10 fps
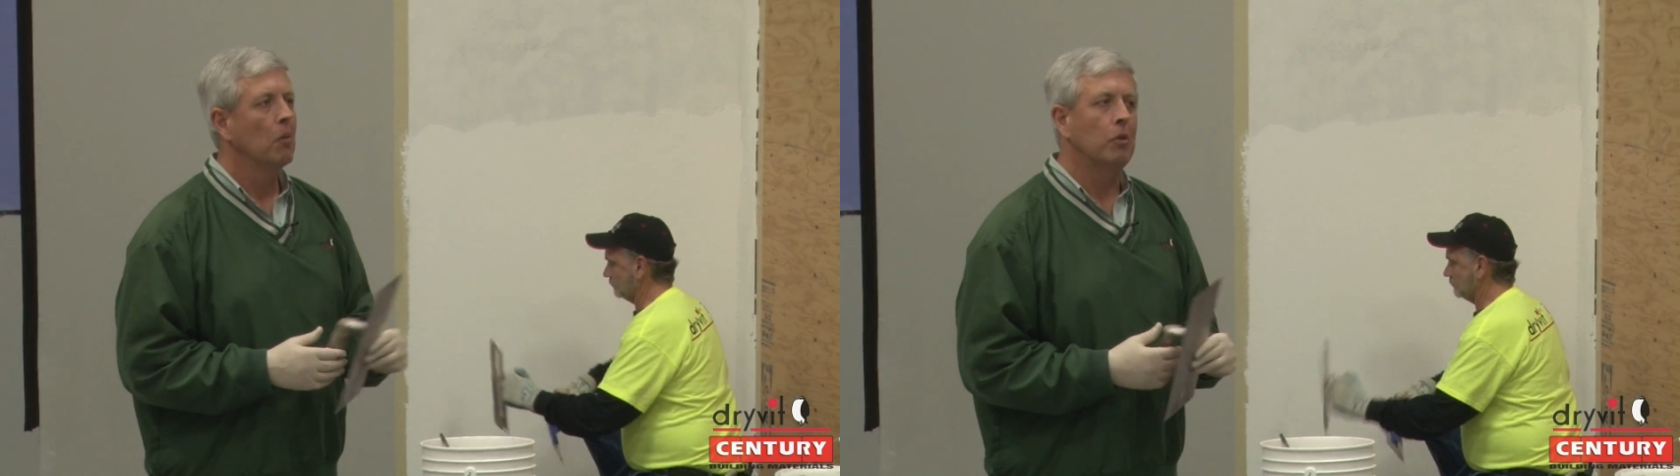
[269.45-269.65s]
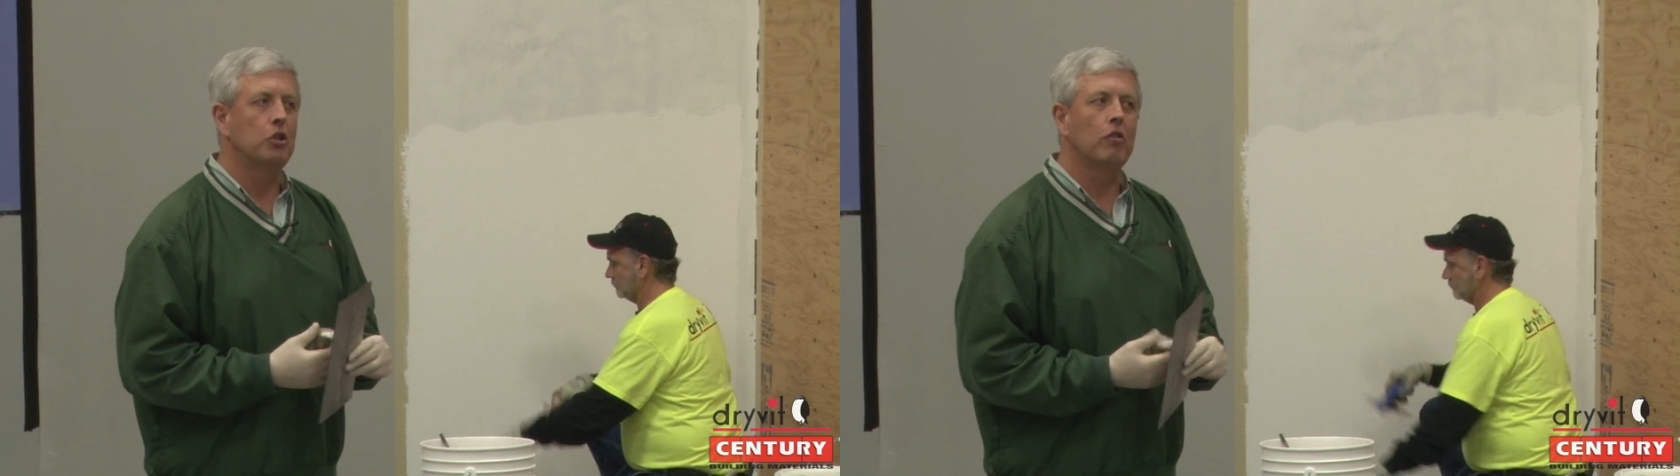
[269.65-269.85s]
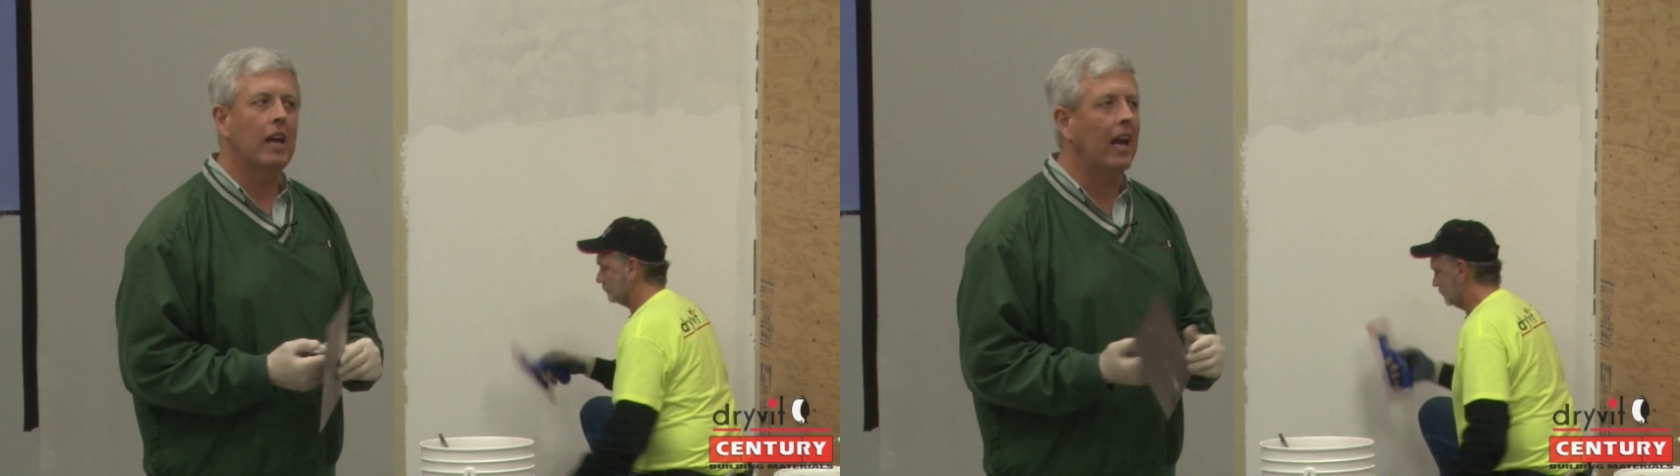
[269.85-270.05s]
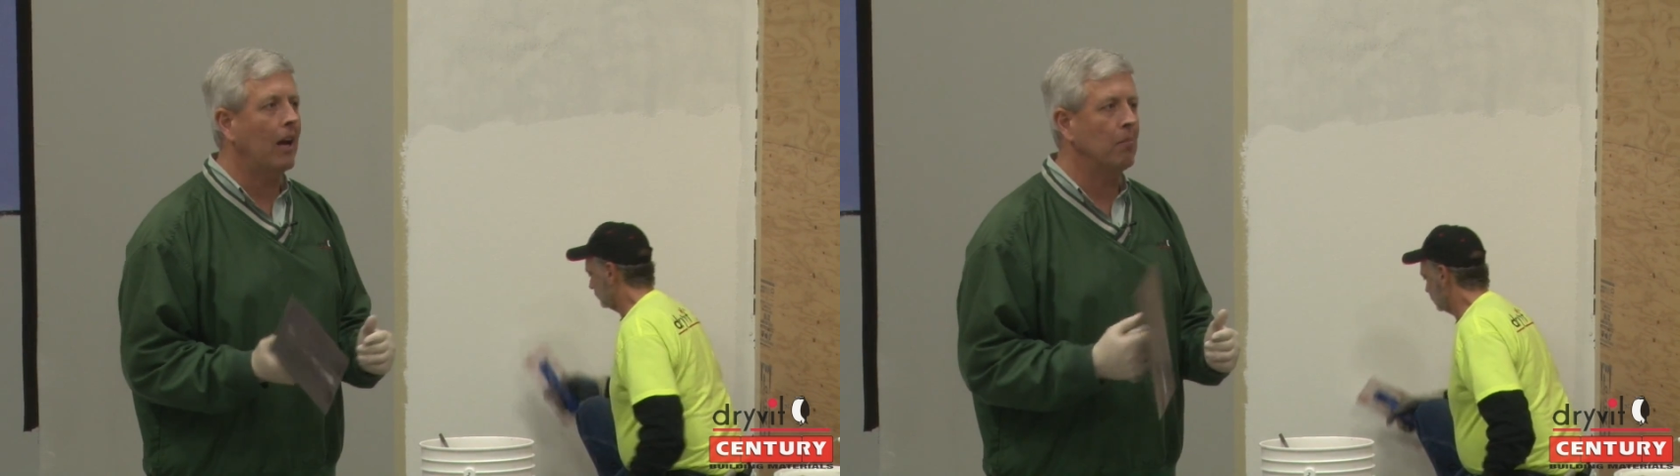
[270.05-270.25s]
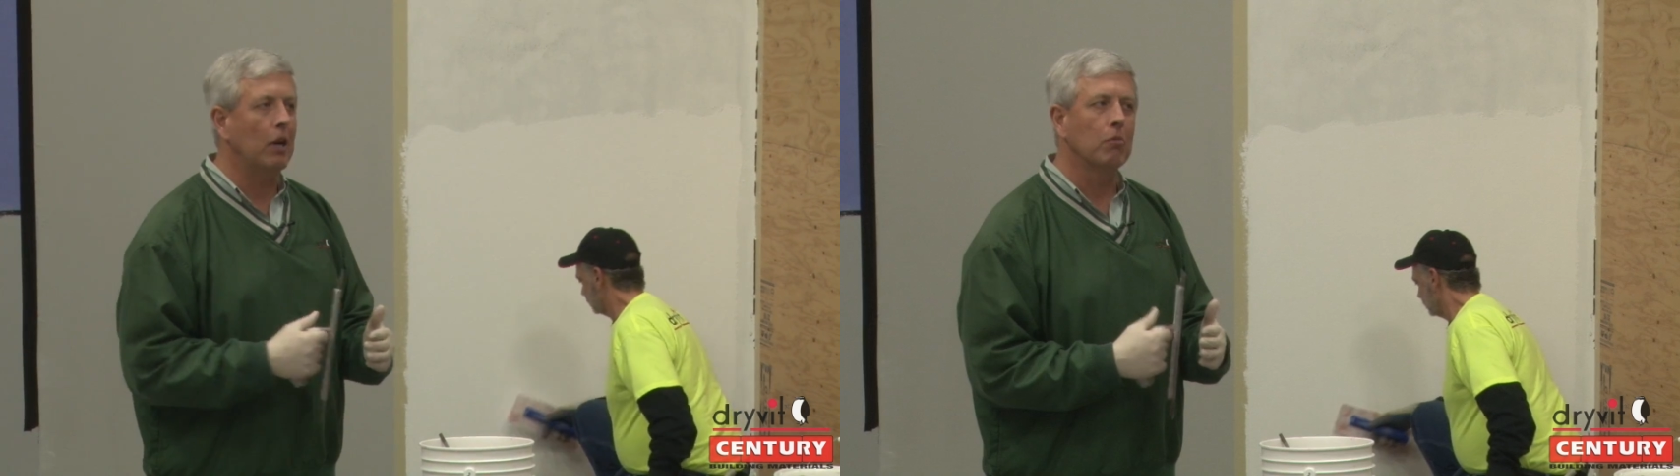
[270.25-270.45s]
but you
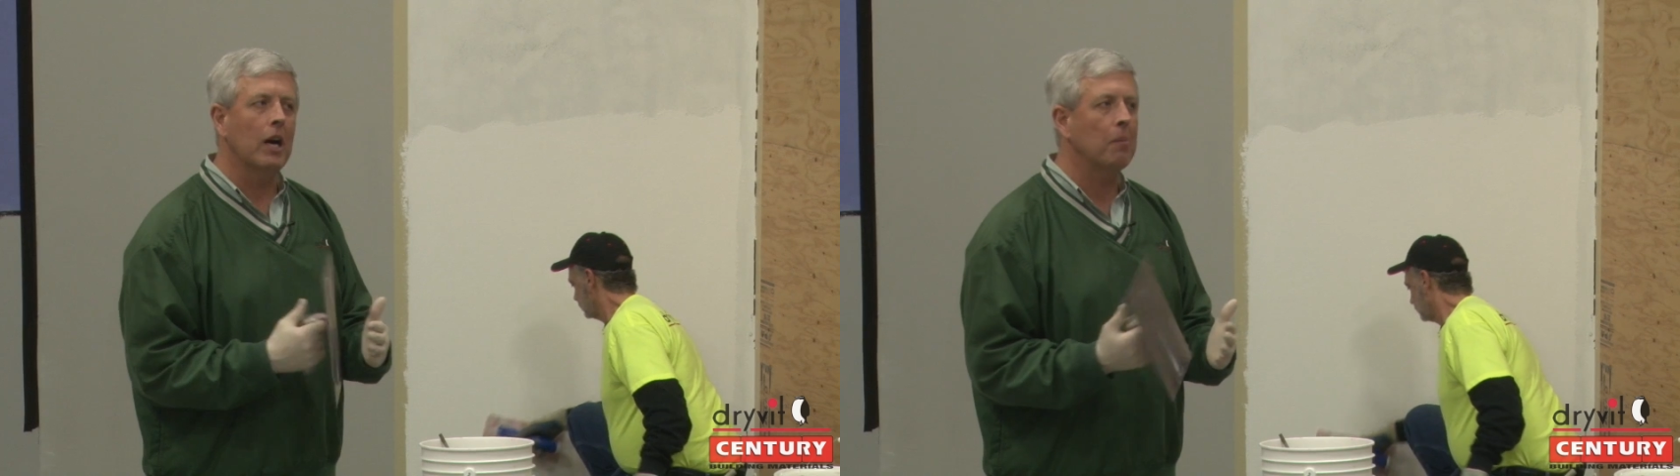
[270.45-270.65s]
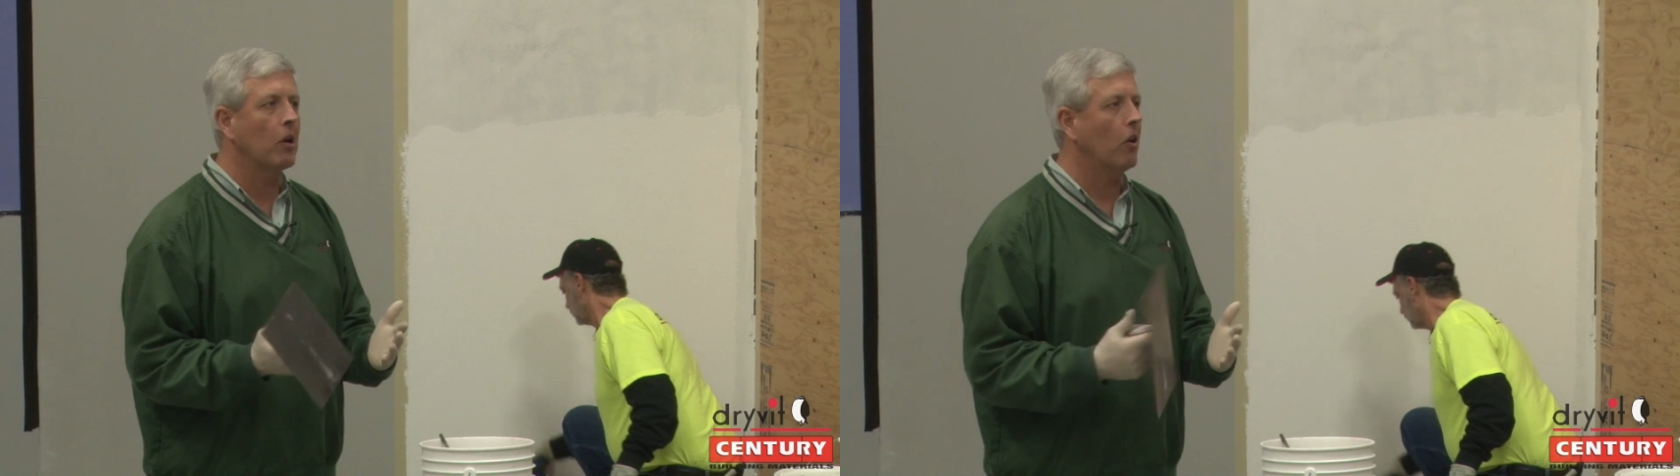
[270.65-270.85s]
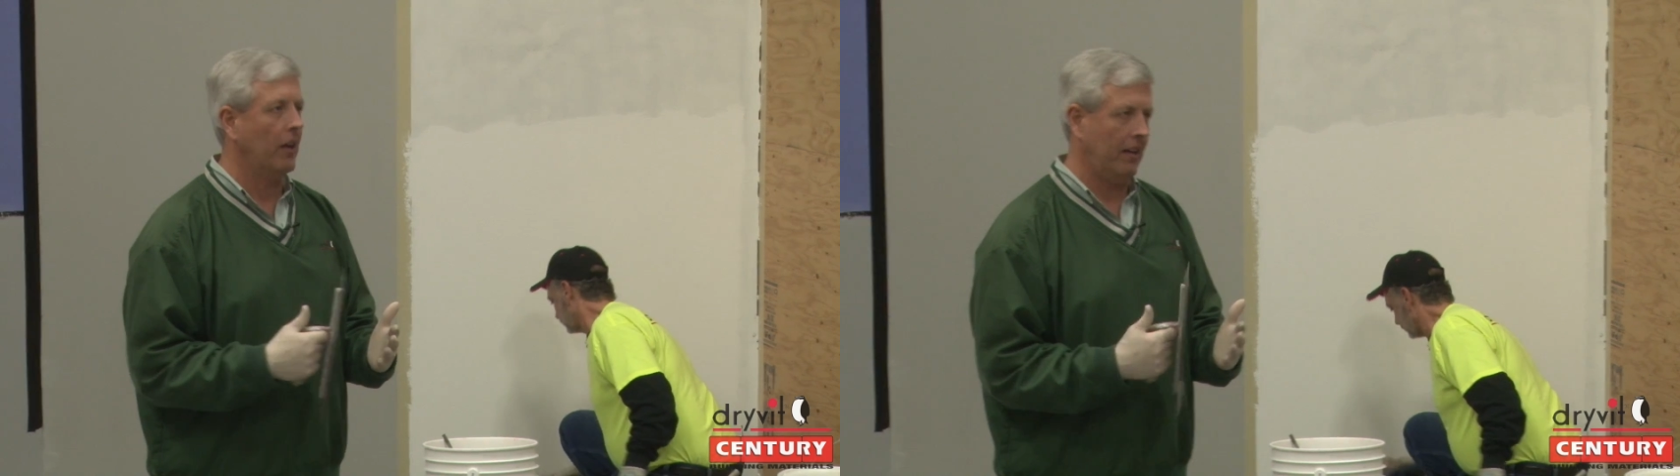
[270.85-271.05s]
can't be rubbing on